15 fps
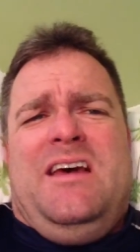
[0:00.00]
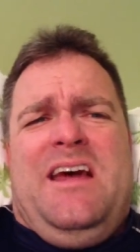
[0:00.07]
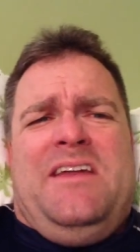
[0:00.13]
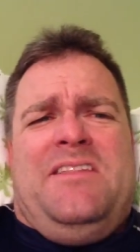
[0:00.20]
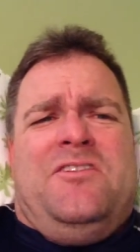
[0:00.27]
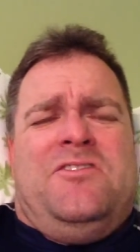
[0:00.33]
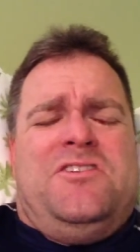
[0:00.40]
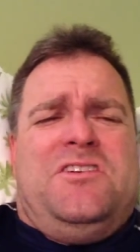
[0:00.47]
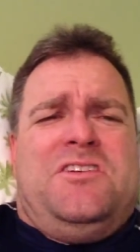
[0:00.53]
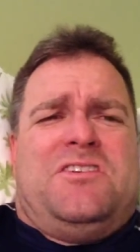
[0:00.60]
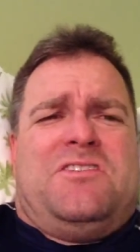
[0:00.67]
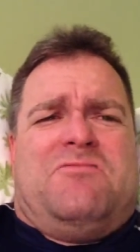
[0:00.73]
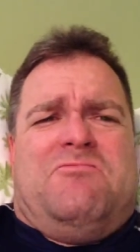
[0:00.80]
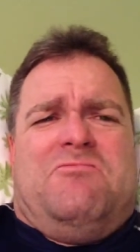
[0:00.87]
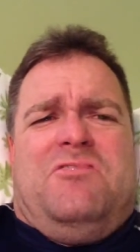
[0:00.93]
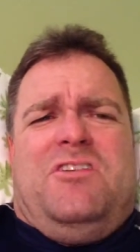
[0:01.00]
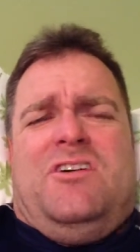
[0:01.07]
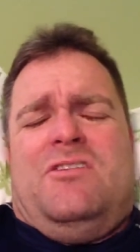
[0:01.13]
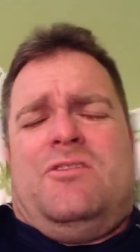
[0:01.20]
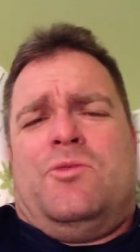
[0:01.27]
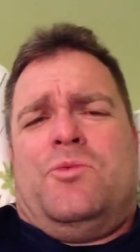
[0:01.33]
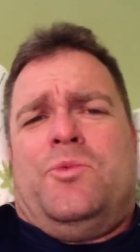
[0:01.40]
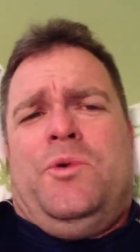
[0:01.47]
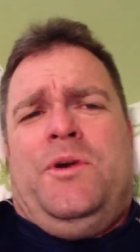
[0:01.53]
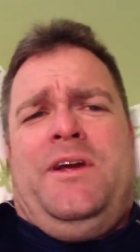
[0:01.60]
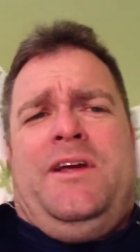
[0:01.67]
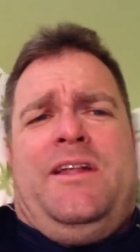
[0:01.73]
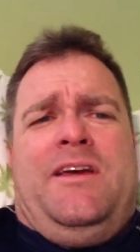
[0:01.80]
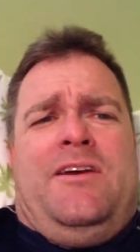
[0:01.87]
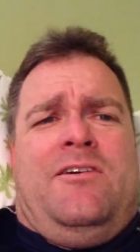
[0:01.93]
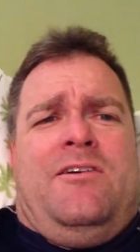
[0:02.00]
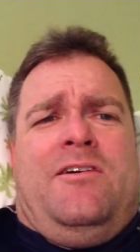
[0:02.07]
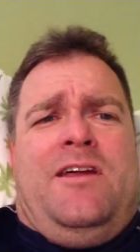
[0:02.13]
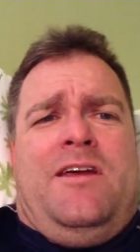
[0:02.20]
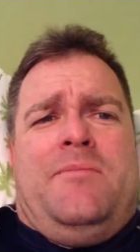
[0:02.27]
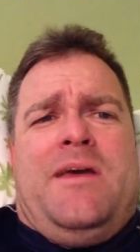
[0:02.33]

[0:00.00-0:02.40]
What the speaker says: and they're just really hurting.